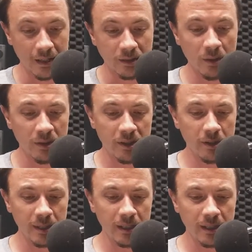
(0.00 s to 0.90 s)
So
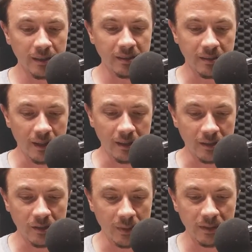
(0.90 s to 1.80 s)
thoroughly
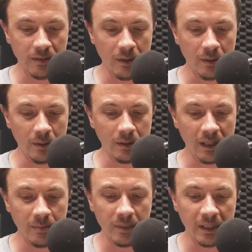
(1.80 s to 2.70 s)
astonished was the whole
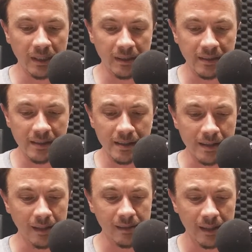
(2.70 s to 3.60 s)
company at this
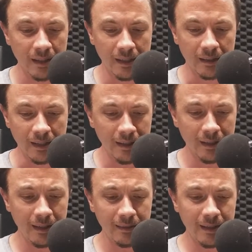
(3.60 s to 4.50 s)
ascent, that
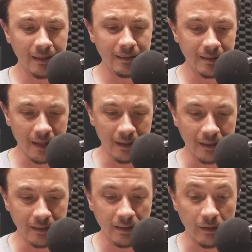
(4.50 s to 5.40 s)
a dead
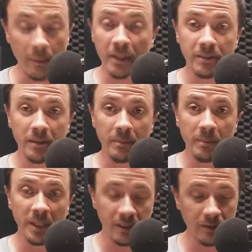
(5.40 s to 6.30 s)
silence of about a
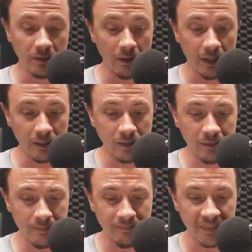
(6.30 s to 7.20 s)
minute's
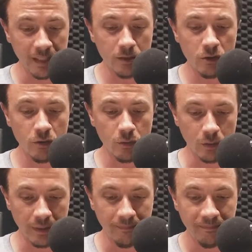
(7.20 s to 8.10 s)
duration
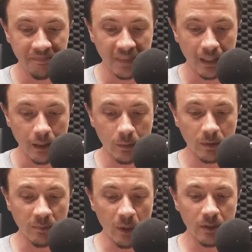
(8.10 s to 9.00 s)
ensued. It
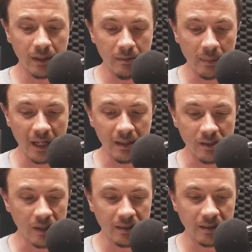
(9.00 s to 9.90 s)
was broken by
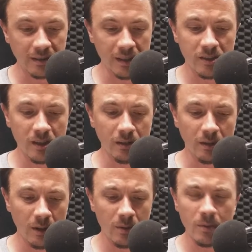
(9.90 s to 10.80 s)
just such a
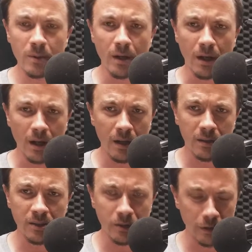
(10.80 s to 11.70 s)
low,
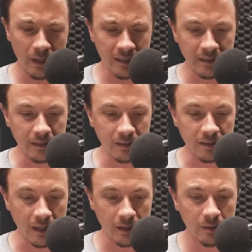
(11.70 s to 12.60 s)
harsh, grating
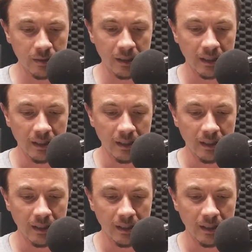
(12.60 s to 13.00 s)
sound